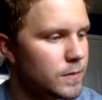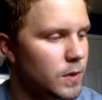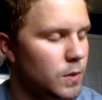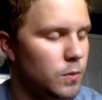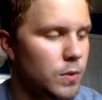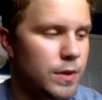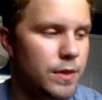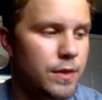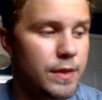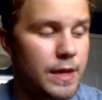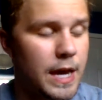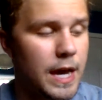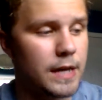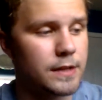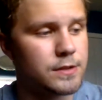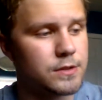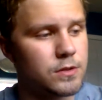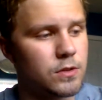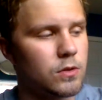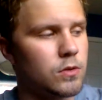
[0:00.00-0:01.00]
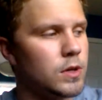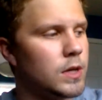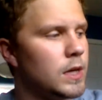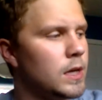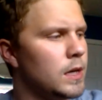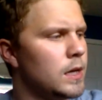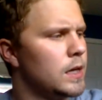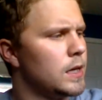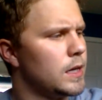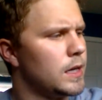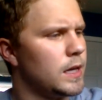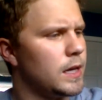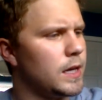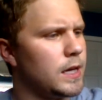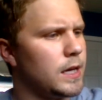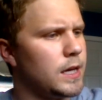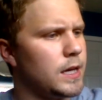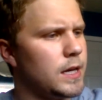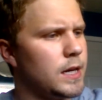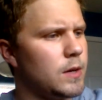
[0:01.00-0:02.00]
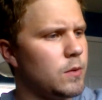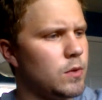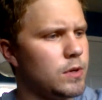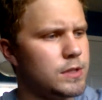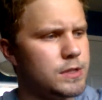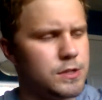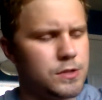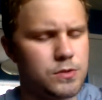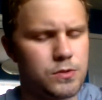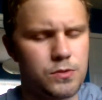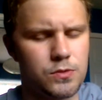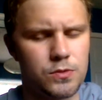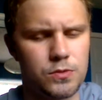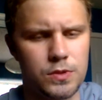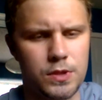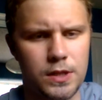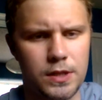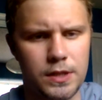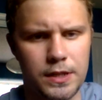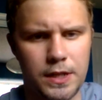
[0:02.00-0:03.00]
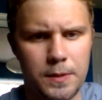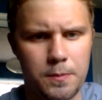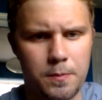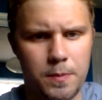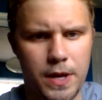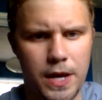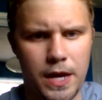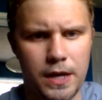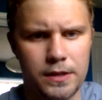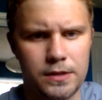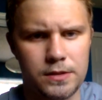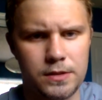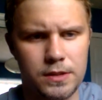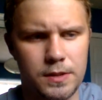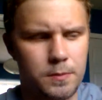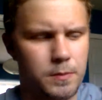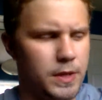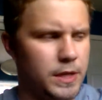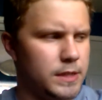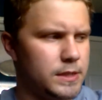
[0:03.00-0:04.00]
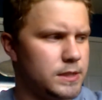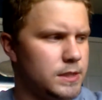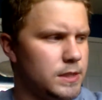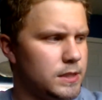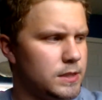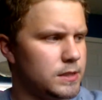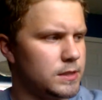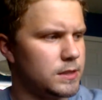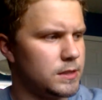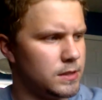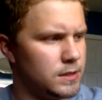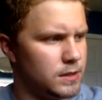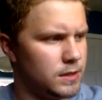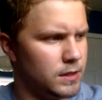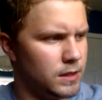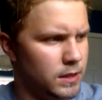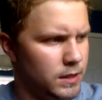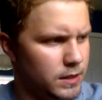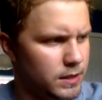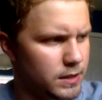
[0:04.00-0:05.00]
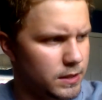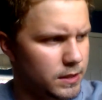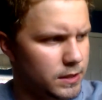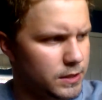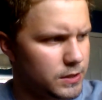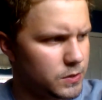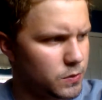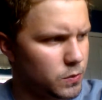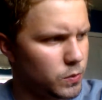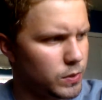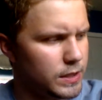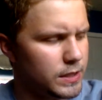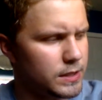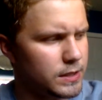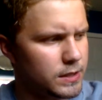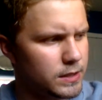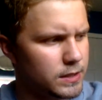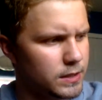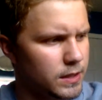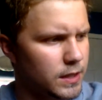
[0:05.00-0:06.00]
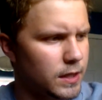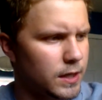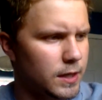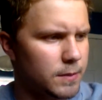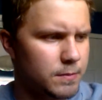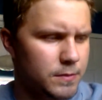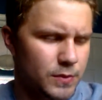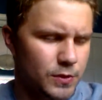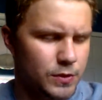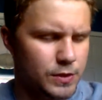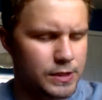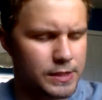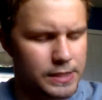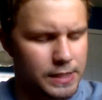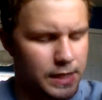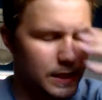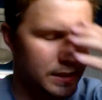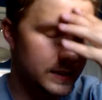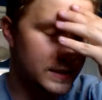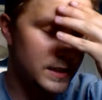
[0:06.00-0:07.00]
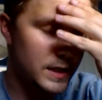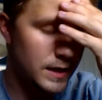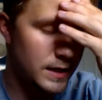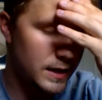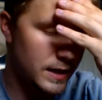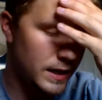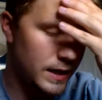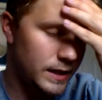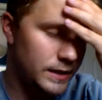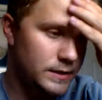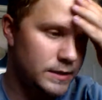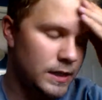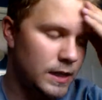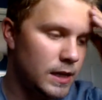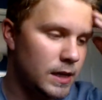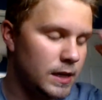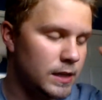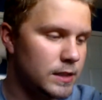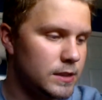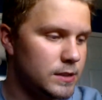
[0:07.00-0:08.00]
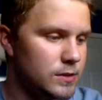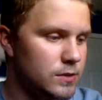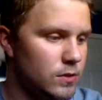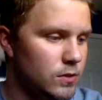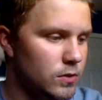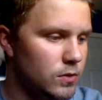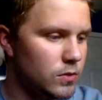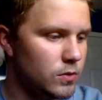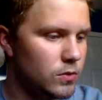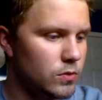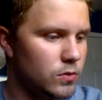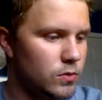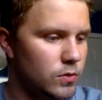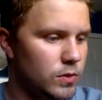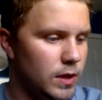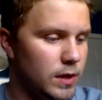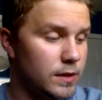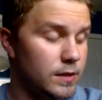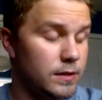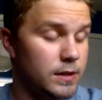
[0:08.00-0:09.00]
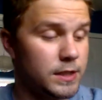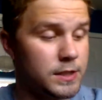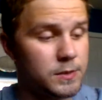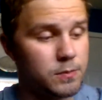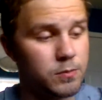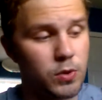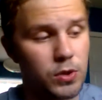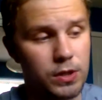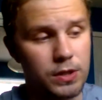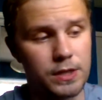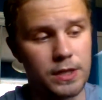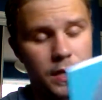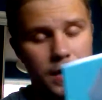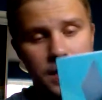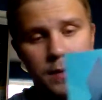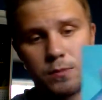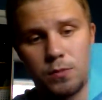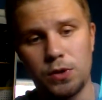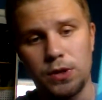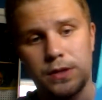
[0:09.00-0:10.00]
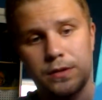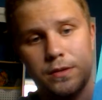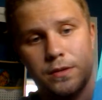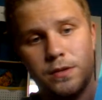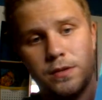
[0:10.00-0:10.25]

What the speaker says: with that. So I wanted to kind of get back to the basics this week of these last 10 days. So this book came with